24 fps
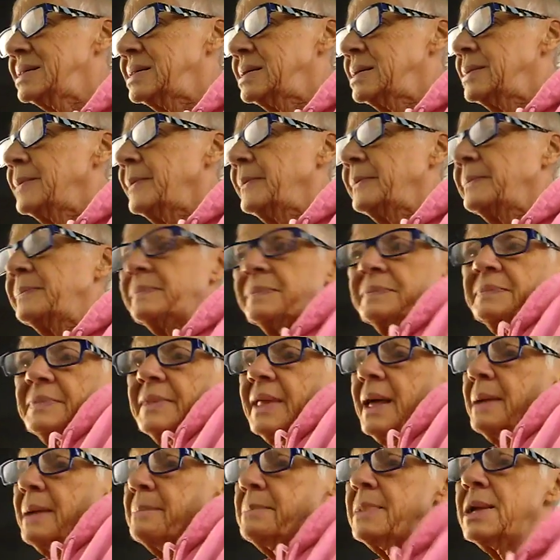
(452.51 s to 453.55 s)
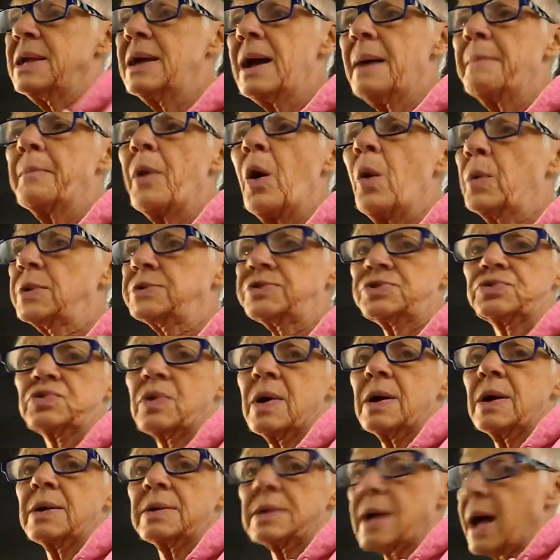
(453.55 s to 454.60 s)
me, I'm always trying. I
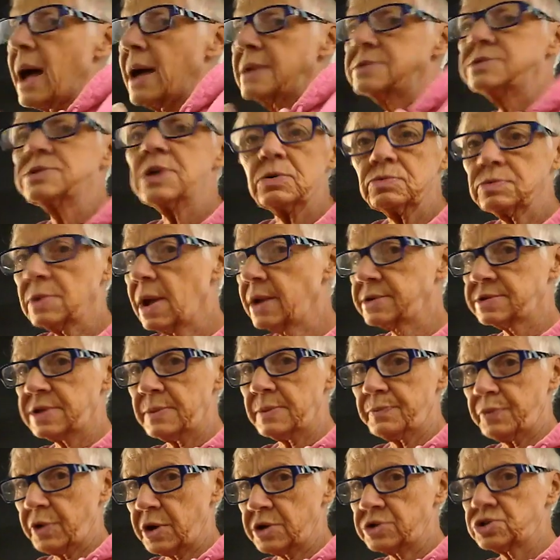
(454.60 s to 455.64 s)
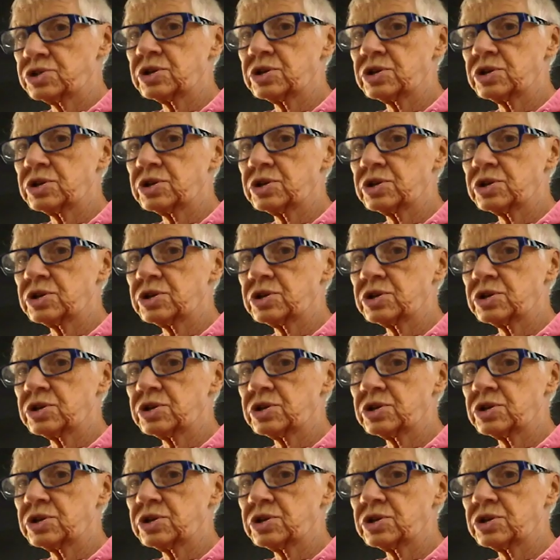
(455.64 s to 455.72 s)
don't like depression. When